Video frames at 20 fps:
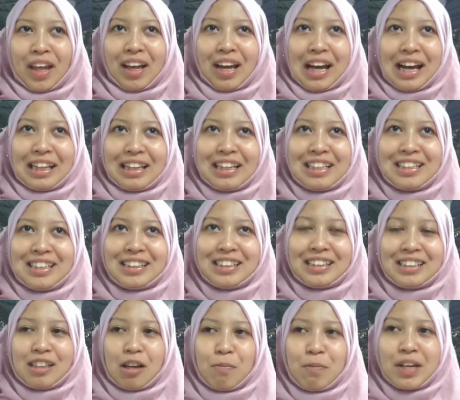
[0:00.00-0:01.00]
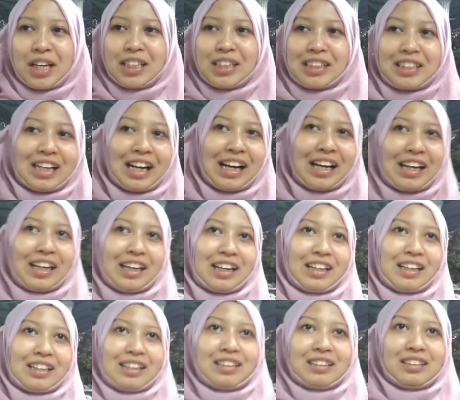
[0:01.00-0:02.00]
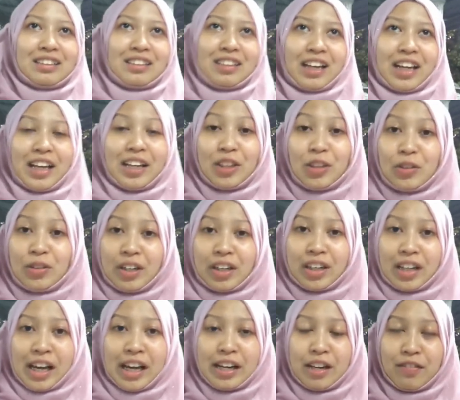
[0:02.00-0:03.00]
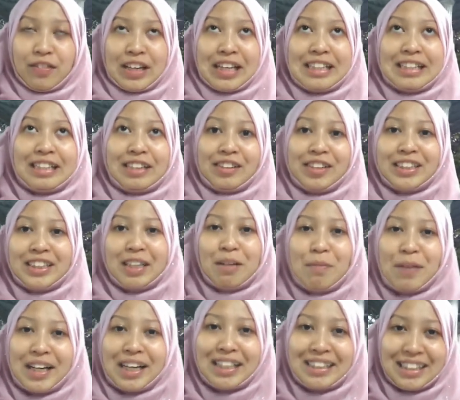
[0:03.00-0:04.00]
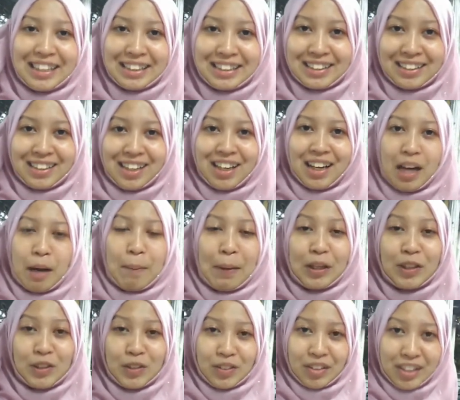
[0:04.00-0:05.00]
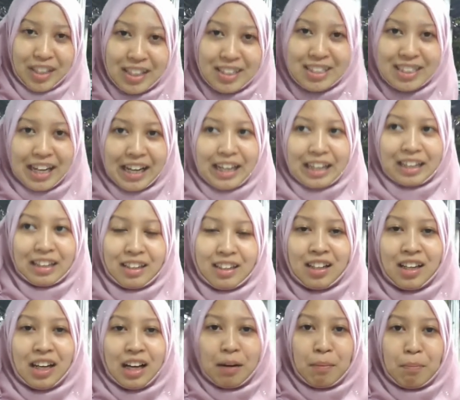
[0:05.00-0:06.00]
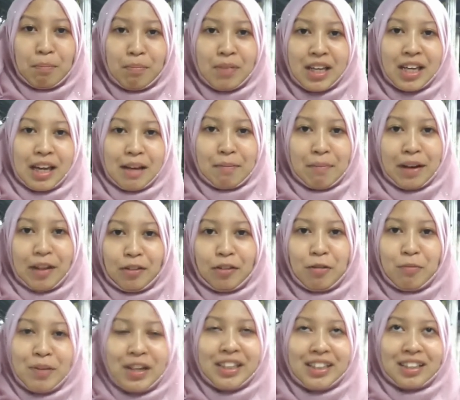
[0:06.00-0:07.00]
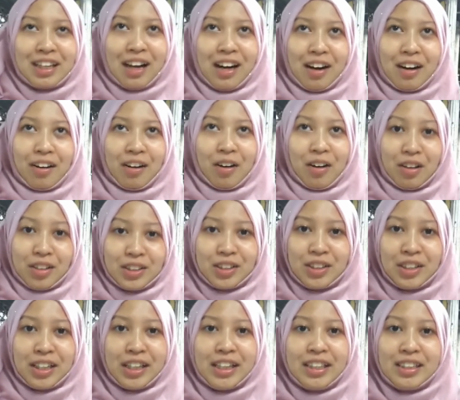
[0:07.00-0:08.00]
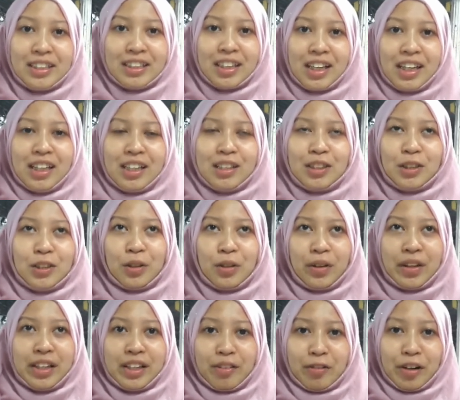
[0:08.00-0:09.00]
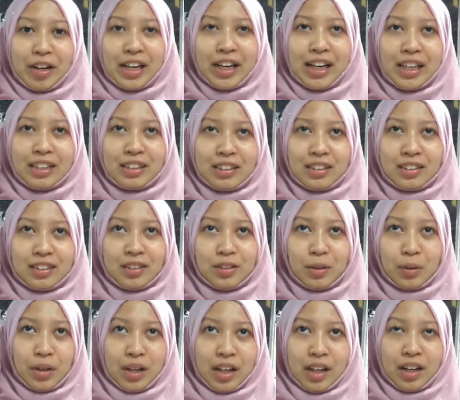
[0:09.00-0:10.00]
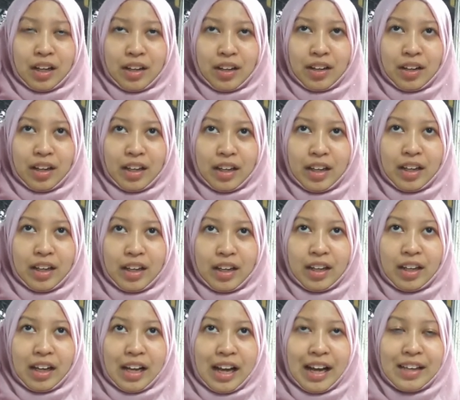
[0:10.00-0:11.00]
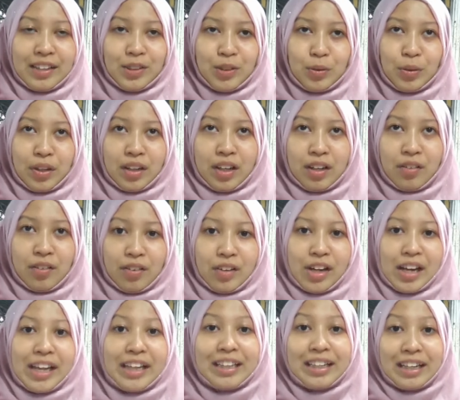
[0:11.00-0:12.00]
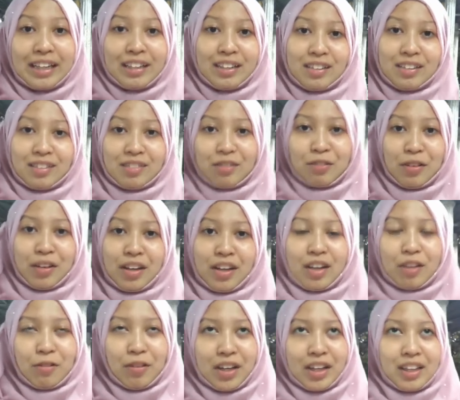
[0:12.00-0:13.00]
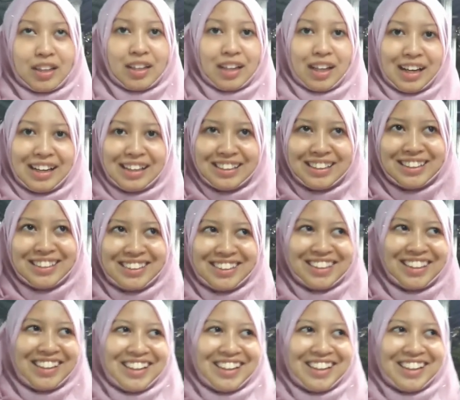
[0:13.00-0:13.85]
I think this topic is kind of interesting because it's about students, and me and my group mates are all students, so it relates to it has related with us.